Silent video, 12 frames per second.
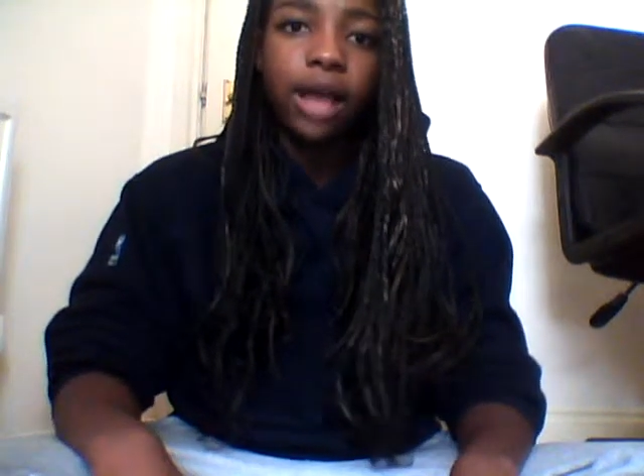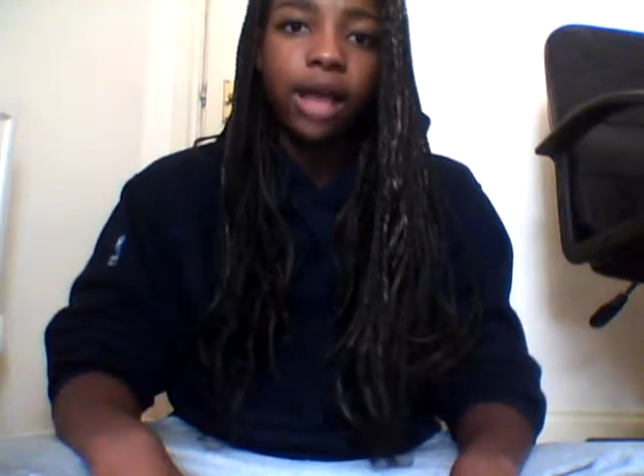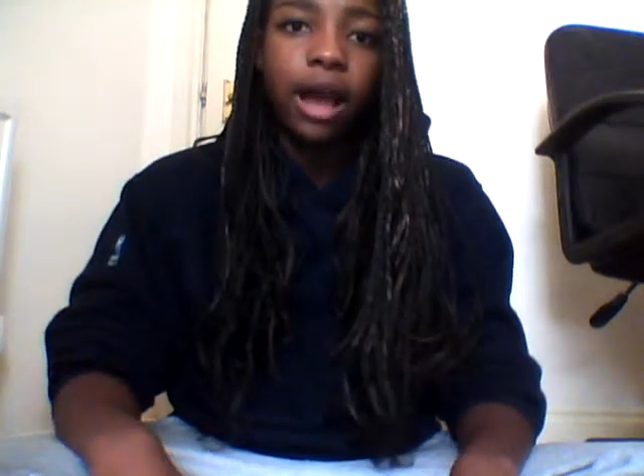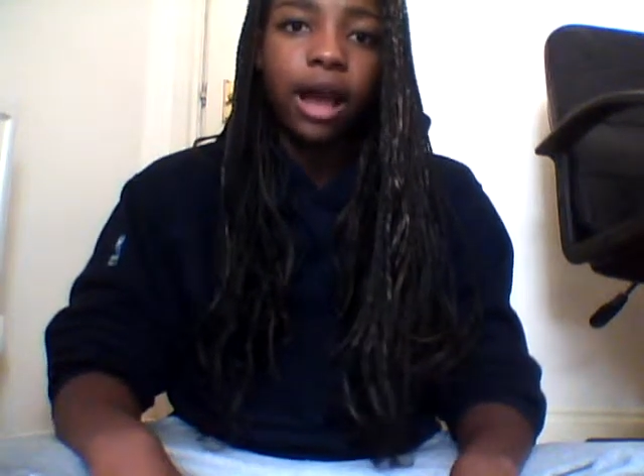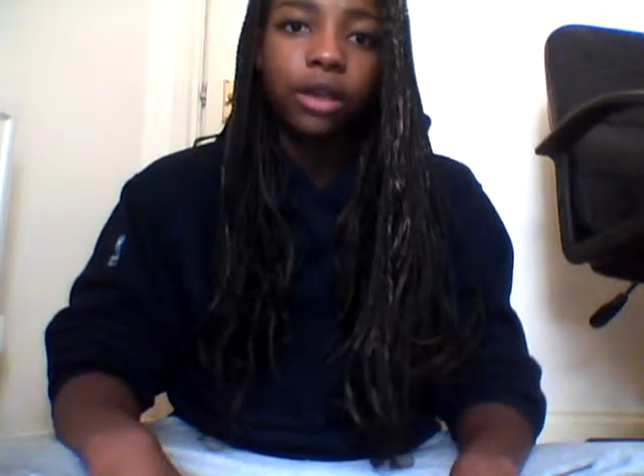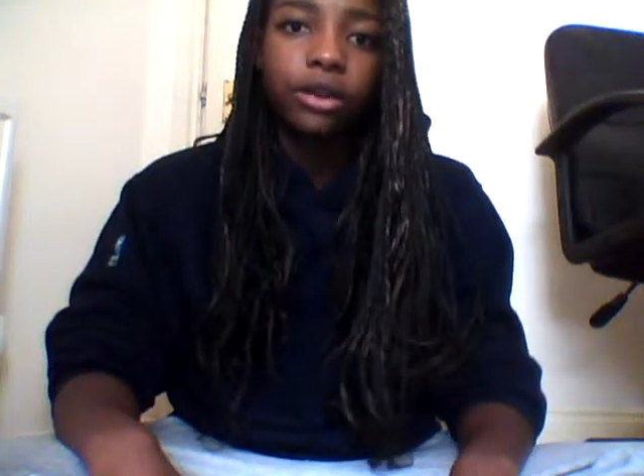
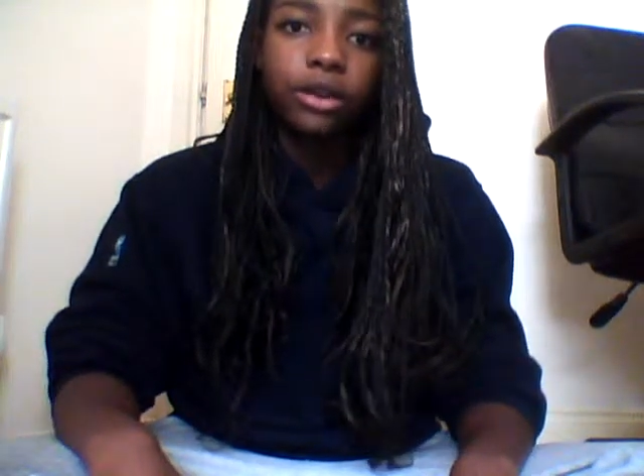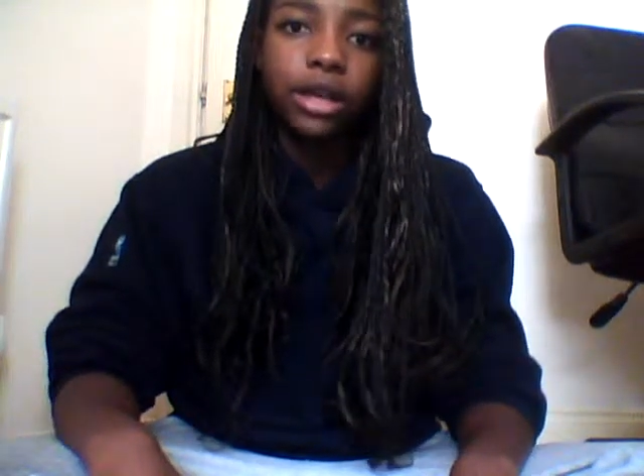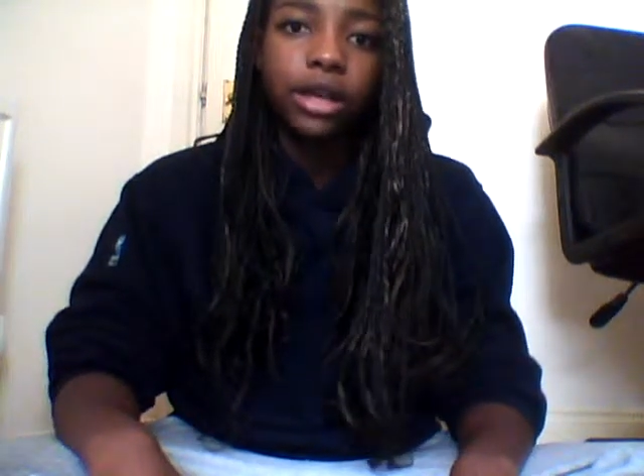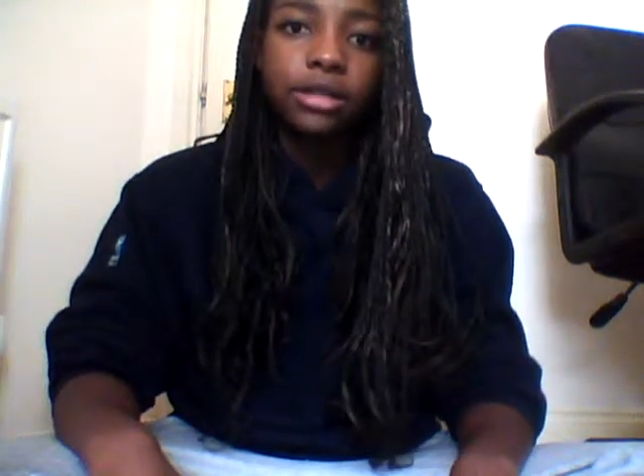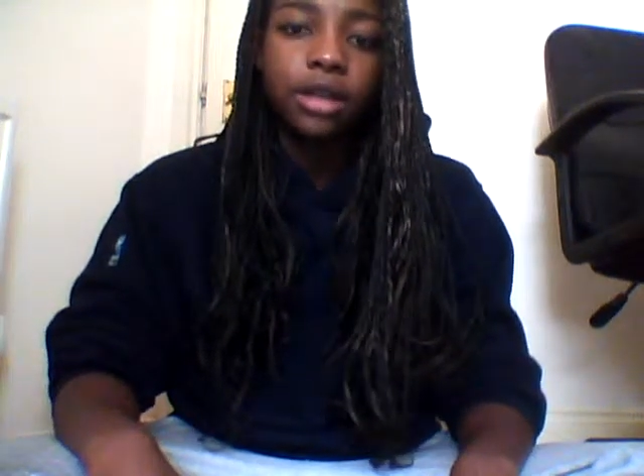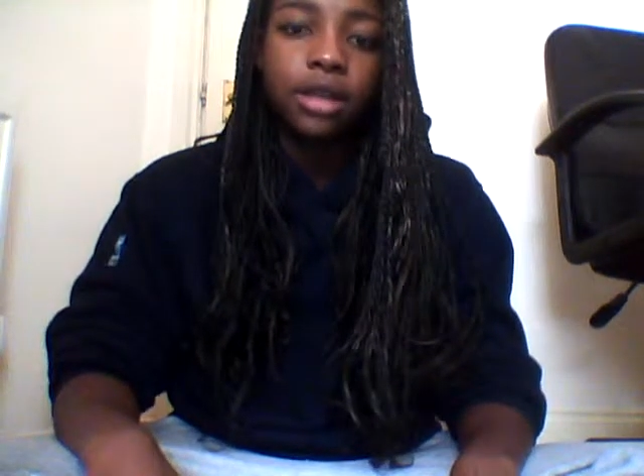
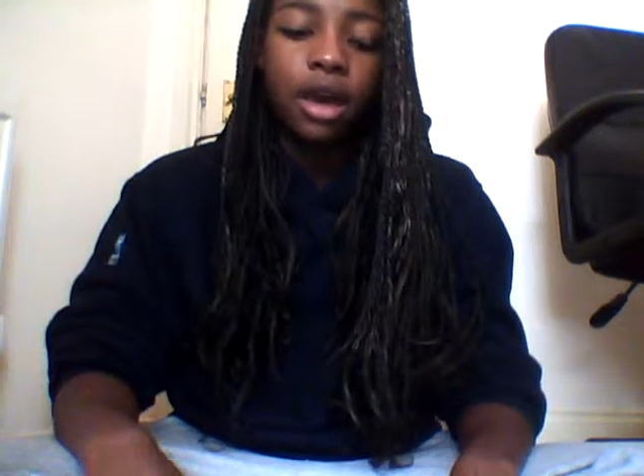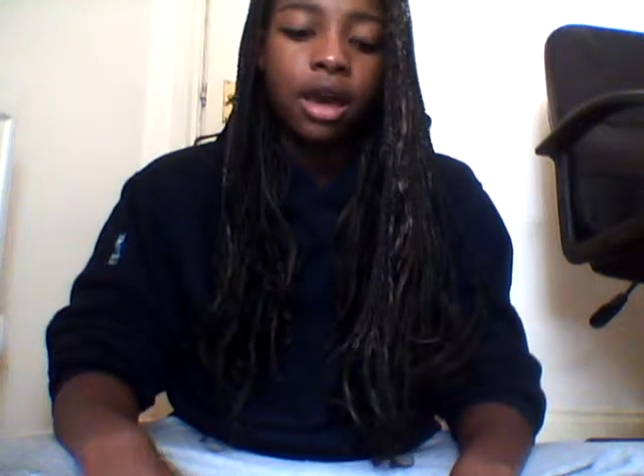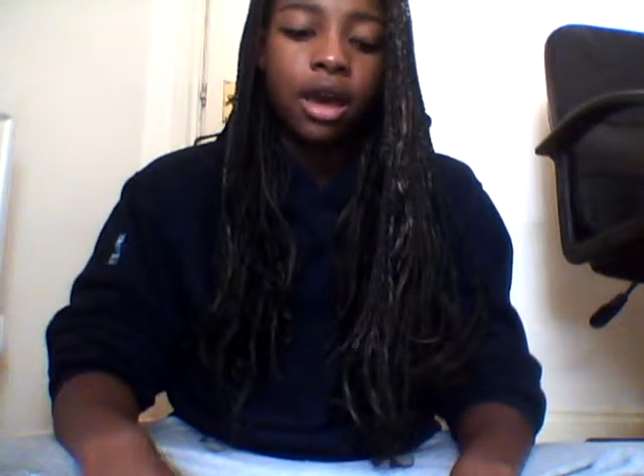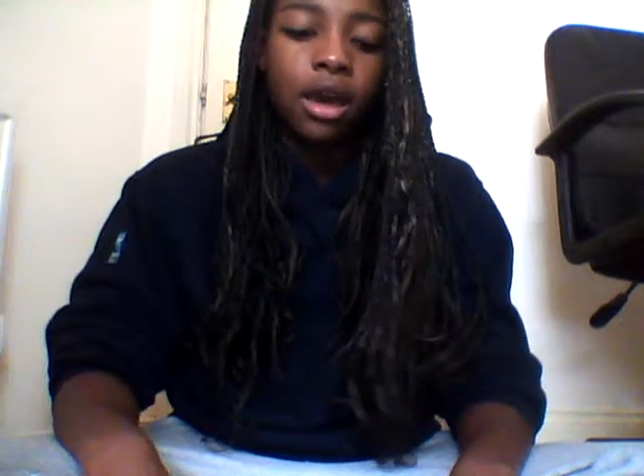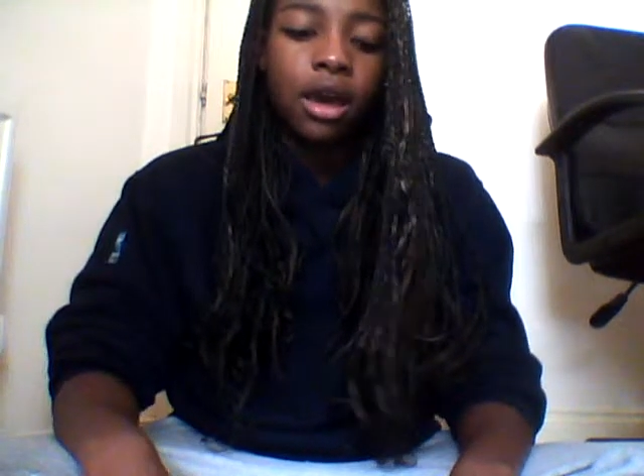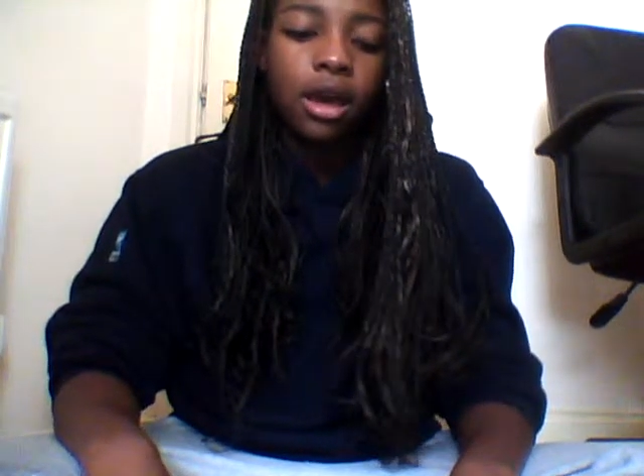calories
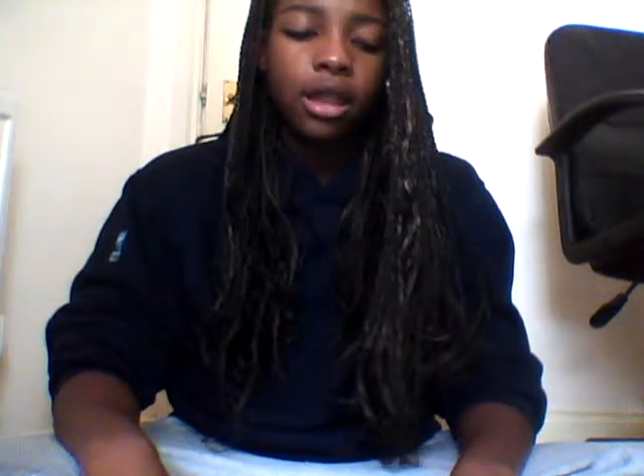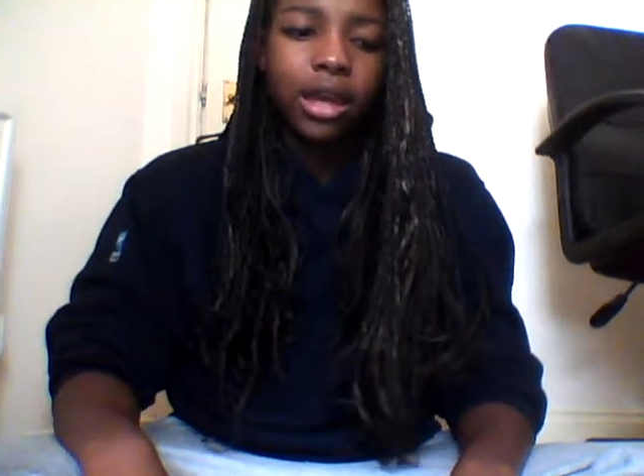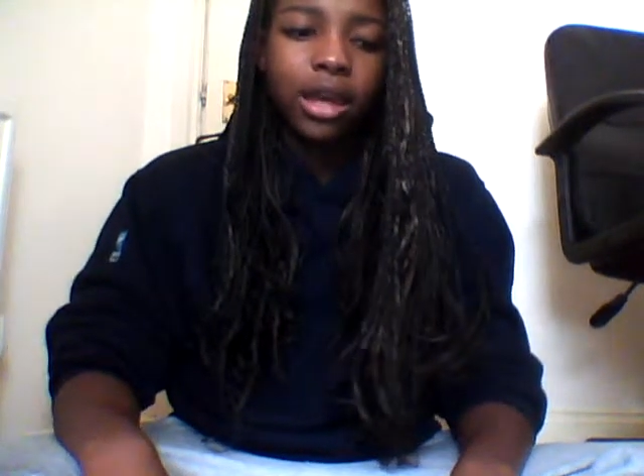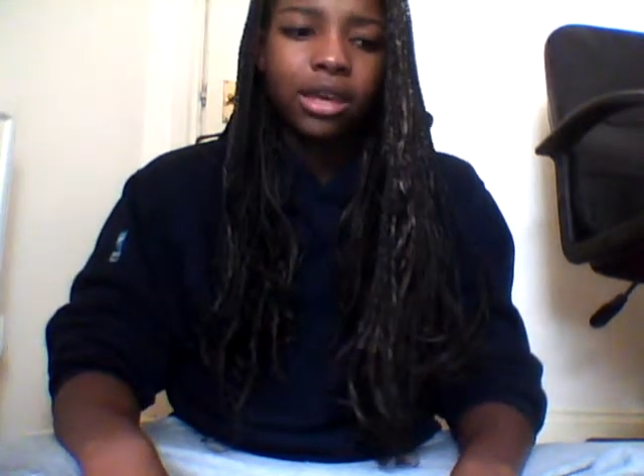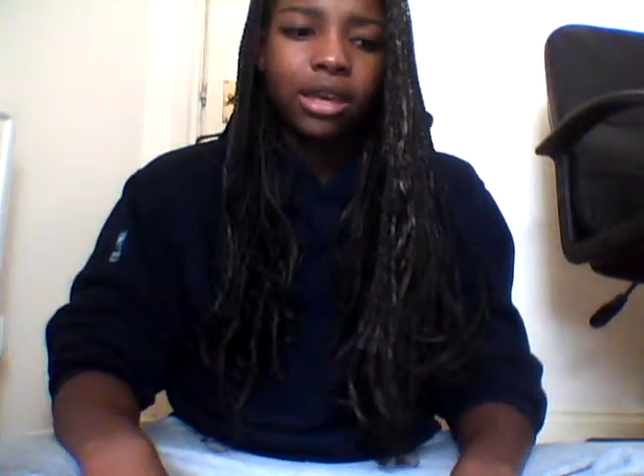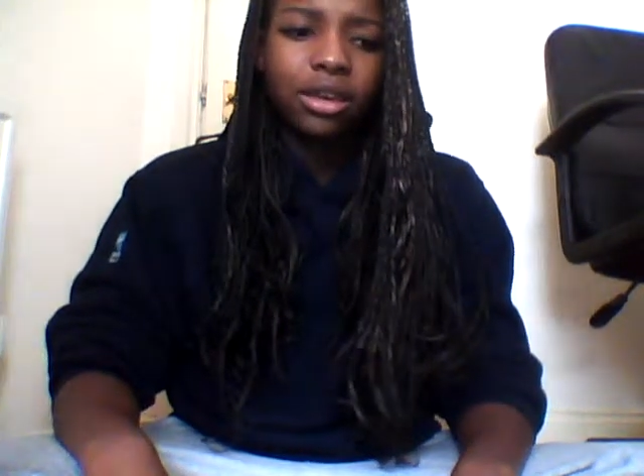
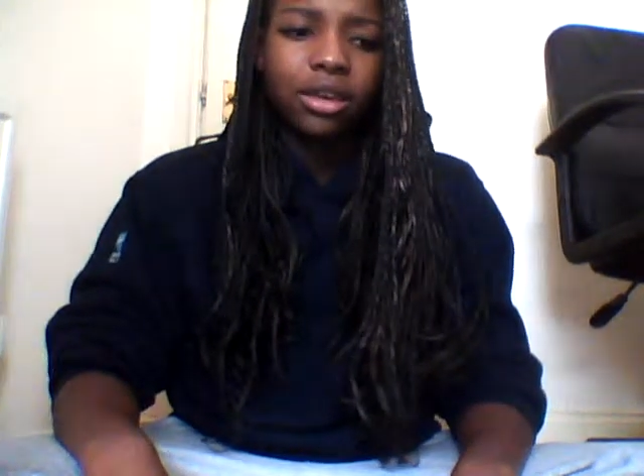like